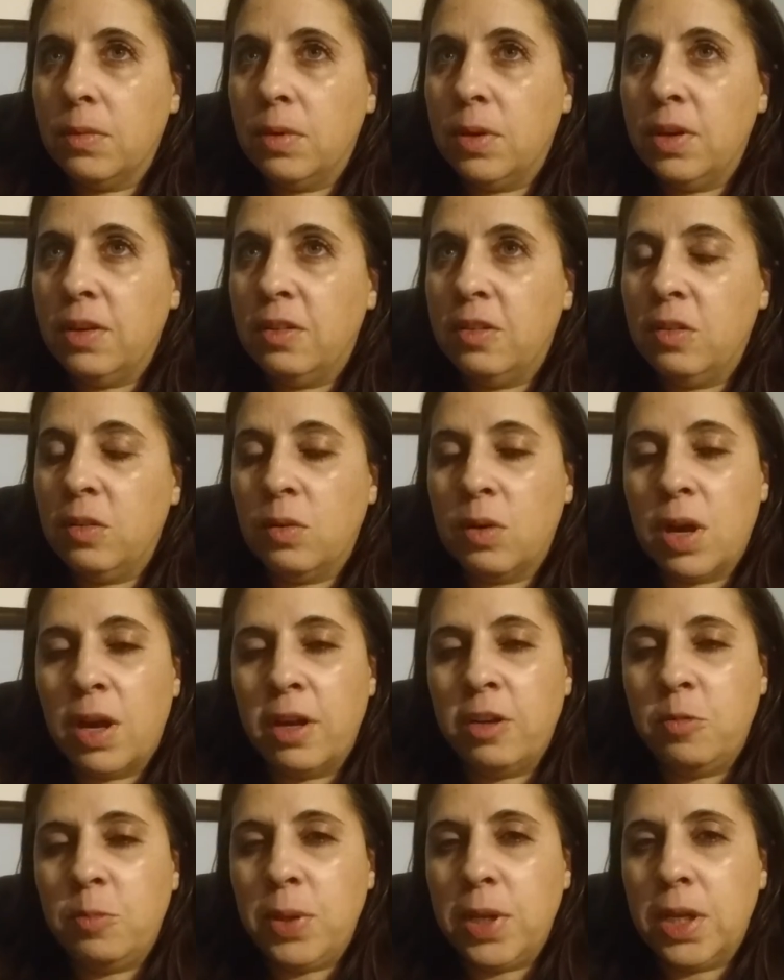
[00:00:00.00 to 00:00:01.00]
need to
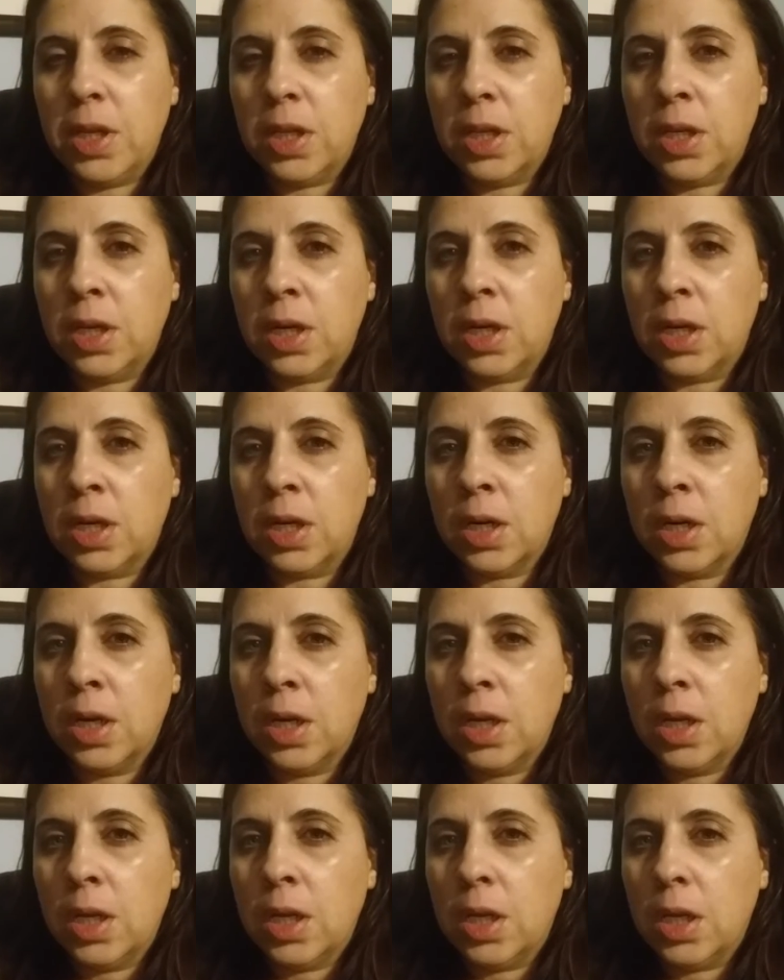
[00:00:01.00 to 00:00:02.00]
kind of be clear
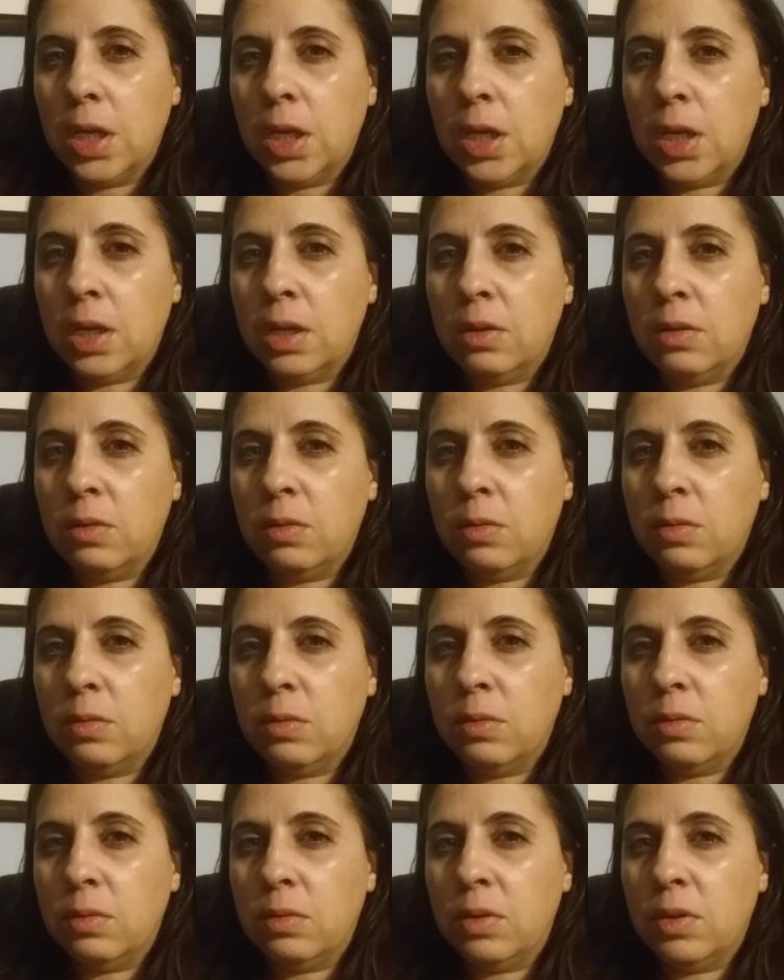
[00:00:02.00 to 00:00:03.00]

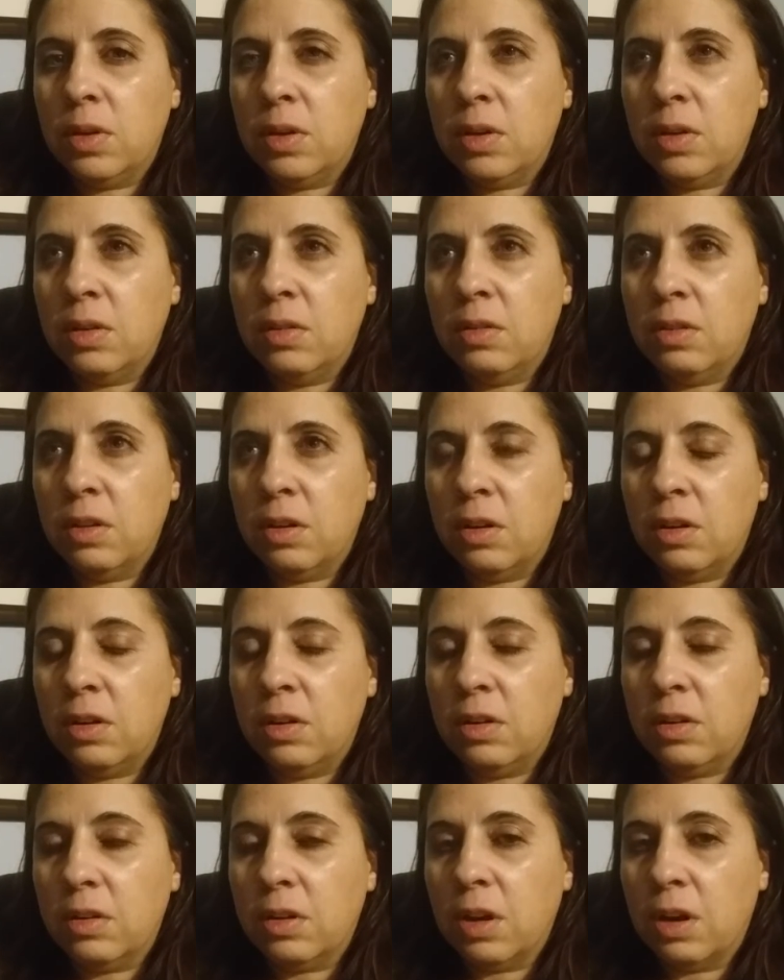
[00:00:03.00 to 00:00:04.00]
and
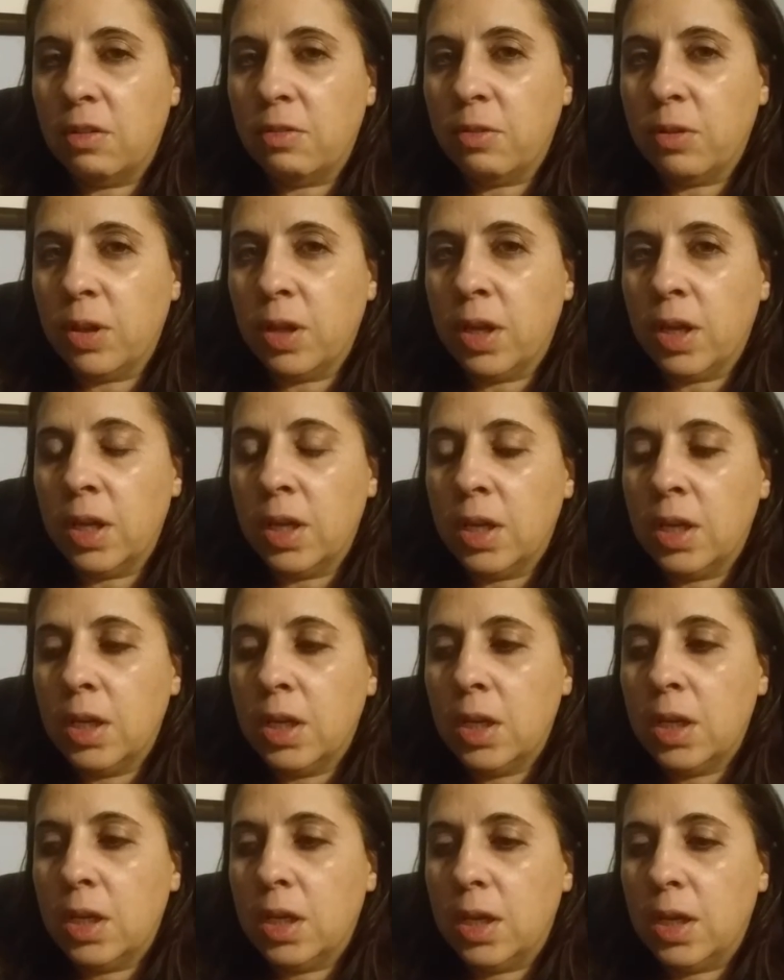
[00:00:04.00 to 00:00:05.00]
considered carefully,
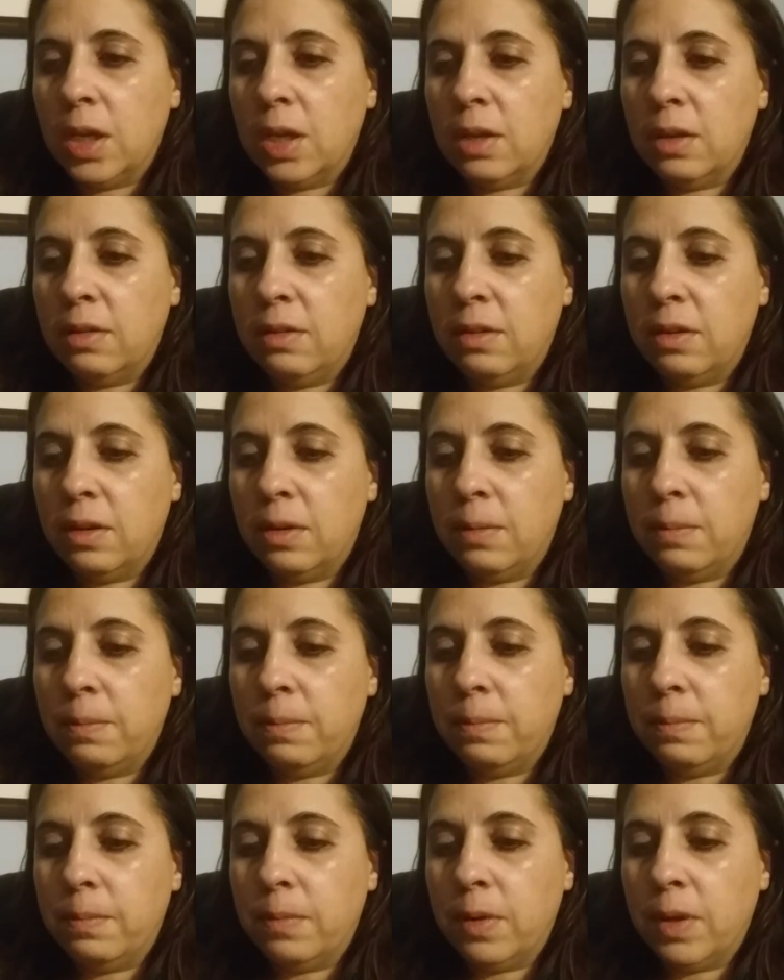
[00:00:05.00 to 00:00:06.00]
and
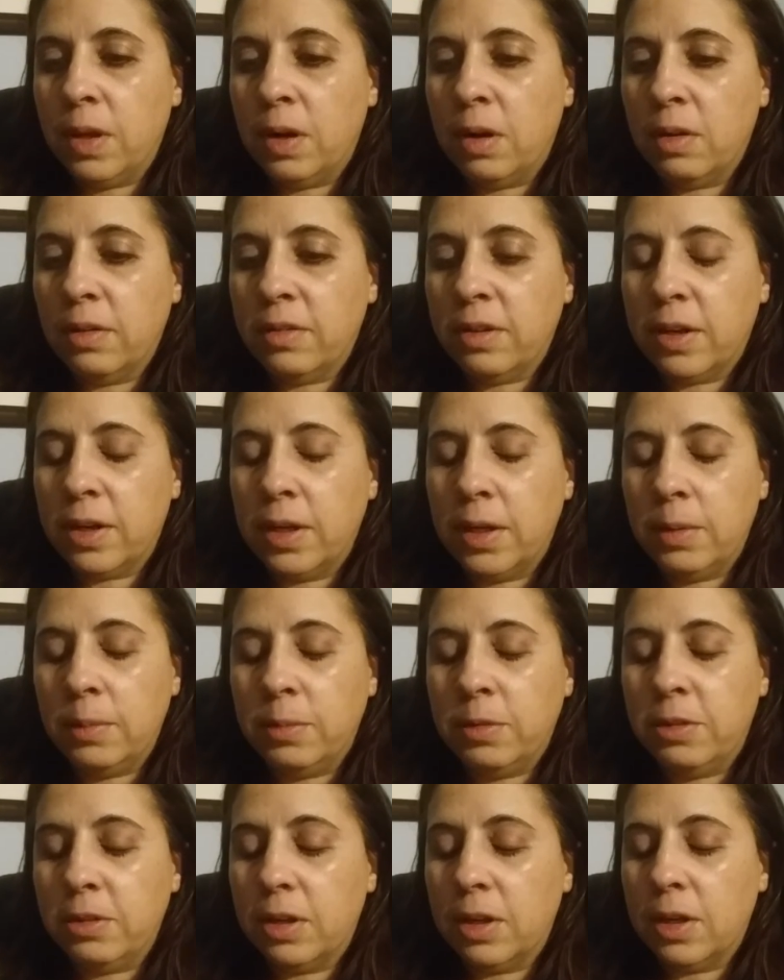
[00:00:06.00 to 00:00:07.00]
at all
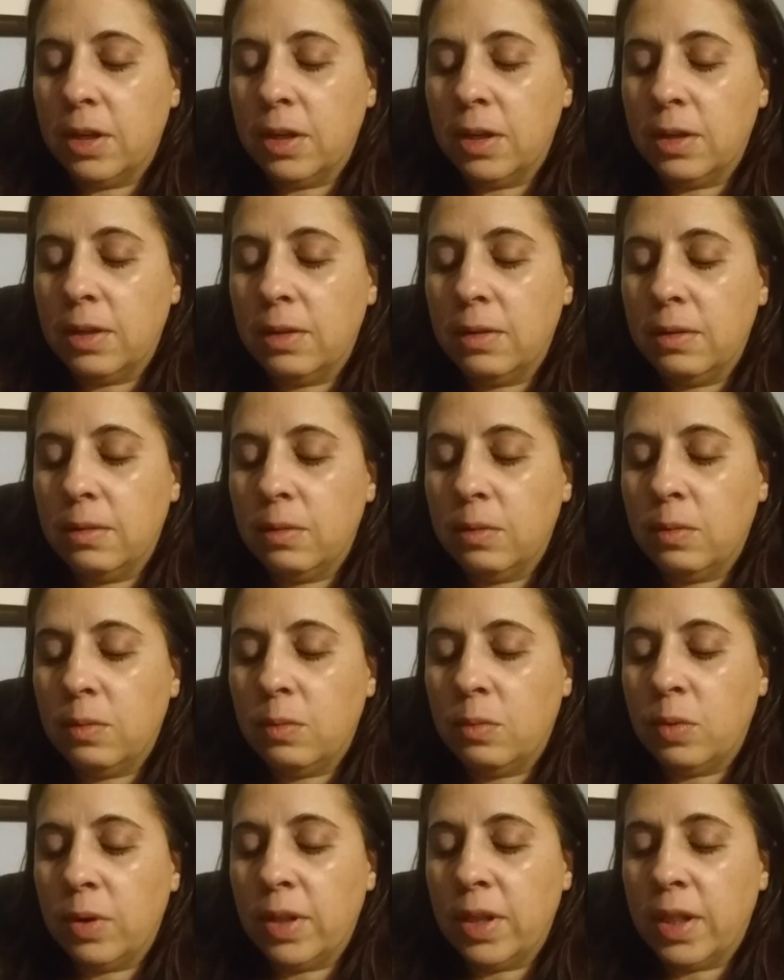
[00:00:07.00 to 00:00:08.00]
times.
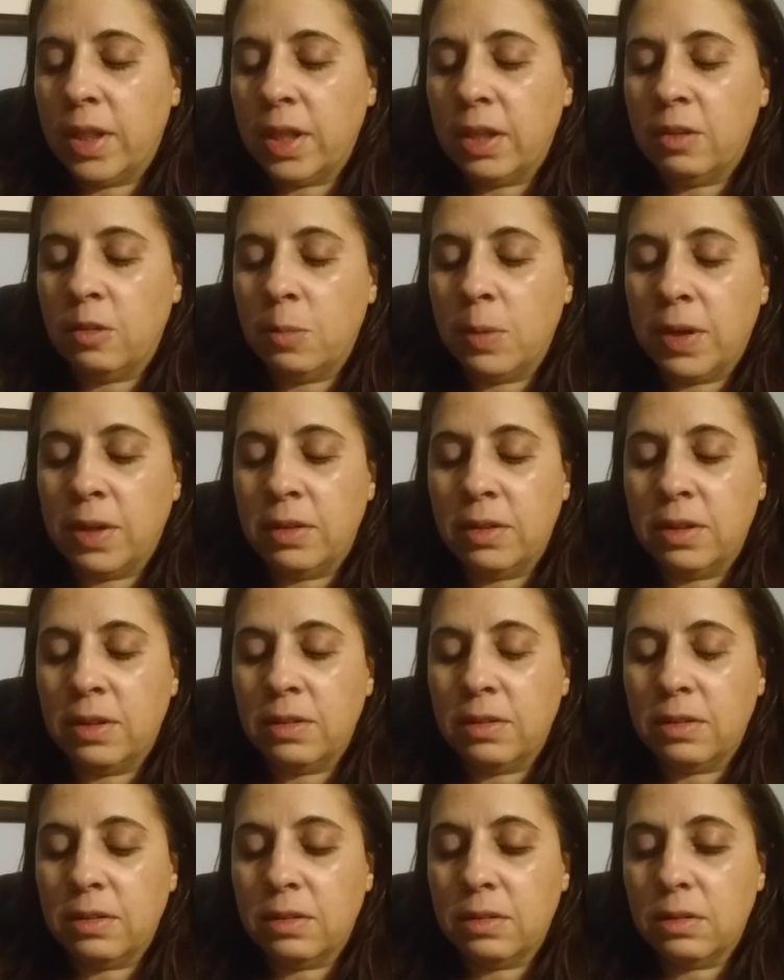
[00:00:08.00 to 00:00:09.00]
One of the things about
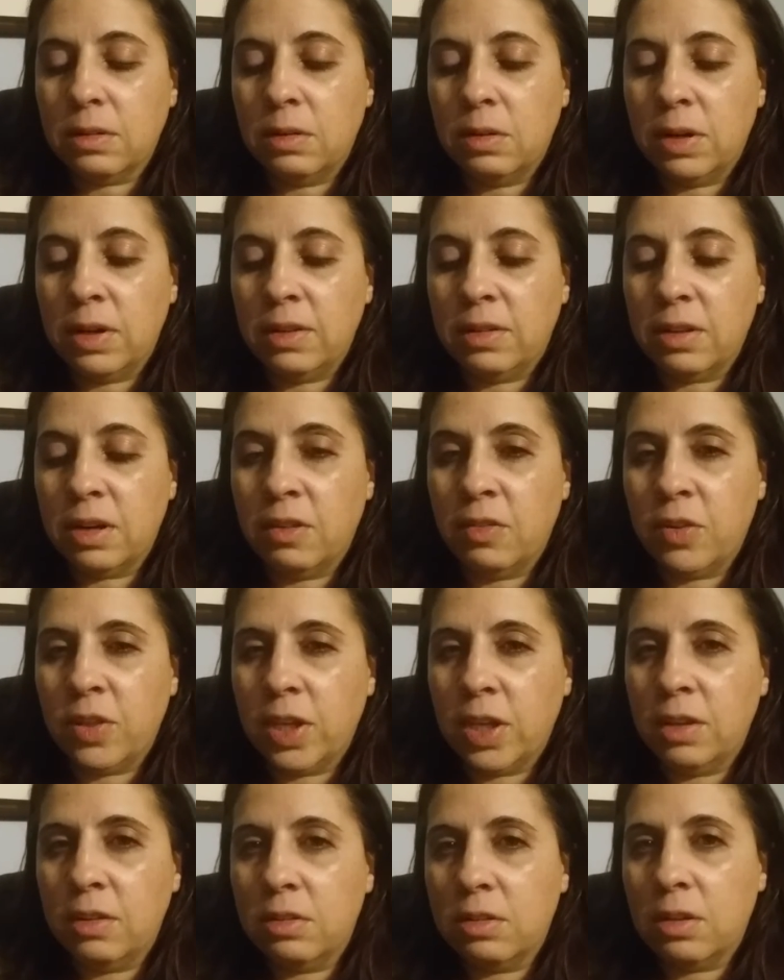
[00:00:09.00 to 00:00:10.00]
this grid is that
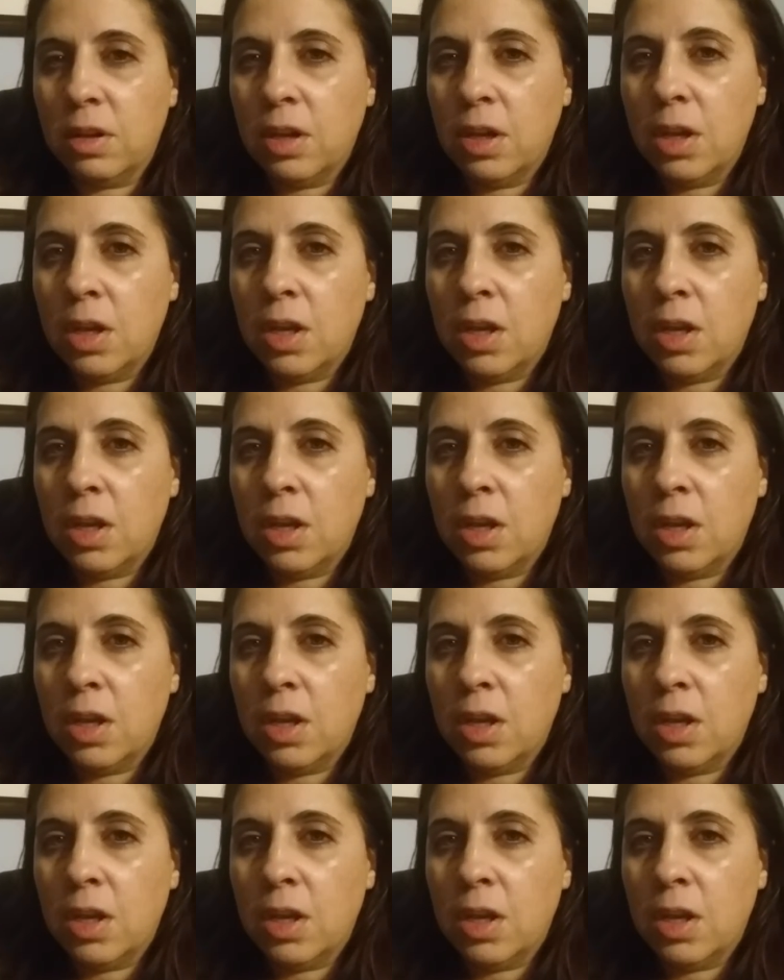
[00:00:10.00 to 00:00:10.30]
everything is